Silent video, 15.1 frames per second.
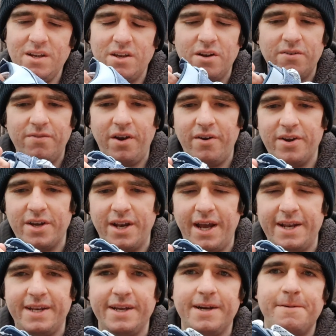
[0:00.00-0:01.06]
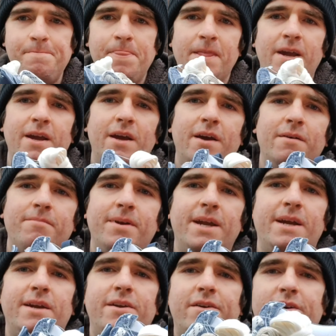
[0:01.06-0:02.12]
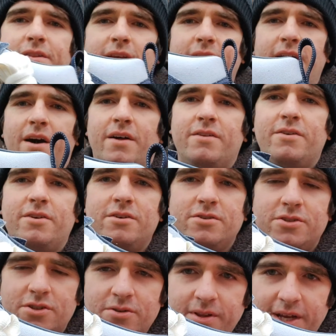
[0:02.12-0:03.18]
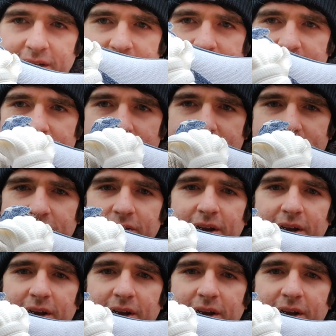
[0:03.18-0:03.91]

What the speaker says: Very good idea. Yeah, here are the other shoelaces.